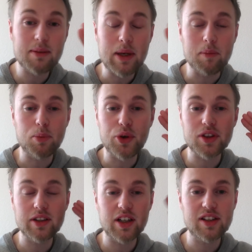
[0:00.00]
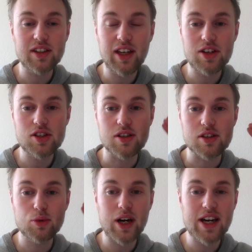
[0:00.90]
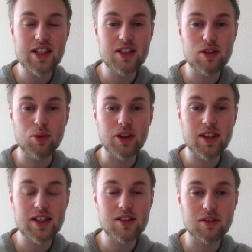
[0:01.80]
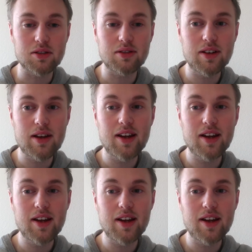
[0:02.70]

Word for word: pinpointing their intentions, why they do what they do.